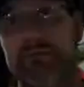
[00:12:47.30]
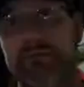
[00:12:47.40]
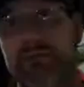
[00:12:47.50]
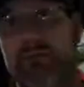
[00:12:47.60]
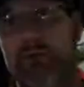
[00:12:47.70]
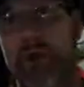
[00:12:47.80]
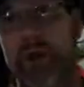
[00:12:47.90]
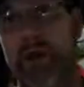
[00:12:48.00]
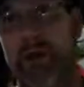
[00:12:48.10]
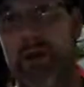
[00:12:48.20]
drives from Des
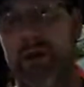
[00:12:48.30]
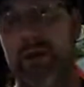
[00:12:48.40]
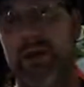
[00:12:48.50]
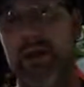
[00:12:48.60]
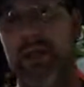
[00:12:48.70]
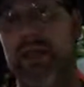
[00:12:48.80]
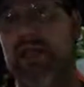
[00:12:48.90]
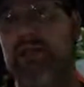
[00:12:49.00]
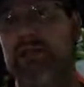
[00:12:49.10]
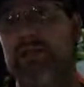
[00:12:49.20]
Moines
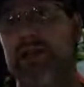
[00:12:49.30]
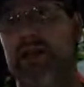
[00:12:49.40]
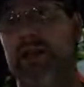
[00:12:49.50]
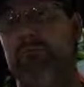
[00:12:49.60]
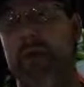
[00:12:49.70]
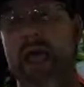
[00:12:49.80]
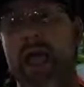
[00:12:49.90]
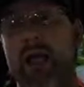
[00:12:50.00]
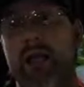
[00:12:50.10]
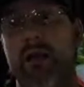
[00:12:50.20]
down to Kansas City
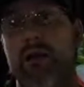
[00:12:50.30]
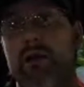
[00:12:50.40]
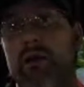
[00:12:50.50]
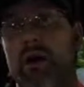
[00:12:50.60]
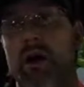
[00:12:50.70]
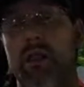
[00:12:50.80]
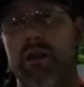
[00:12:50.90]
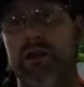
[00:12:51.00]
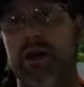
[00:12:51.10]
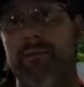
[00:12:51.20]
and back,
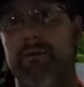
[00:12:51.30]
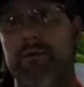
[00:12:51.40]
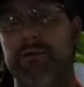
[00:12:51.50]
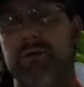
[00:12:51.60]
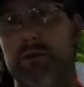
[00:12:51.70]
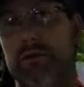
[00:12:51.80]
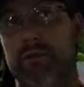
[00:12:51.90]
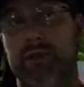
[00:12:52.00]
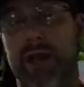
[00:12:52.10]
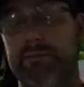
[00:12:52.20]
hauling
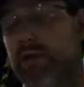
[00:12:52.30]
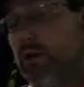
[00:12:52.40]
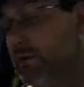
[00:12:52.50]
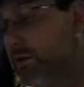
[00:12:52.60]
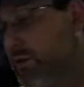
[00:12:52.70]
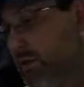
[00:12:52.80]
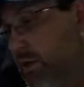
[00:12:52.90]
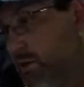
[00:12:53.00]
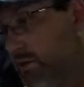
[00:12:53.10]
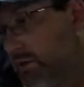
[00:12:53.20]
doubles, or sometimes he
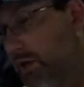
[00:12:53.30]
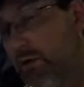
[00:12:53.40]
hauls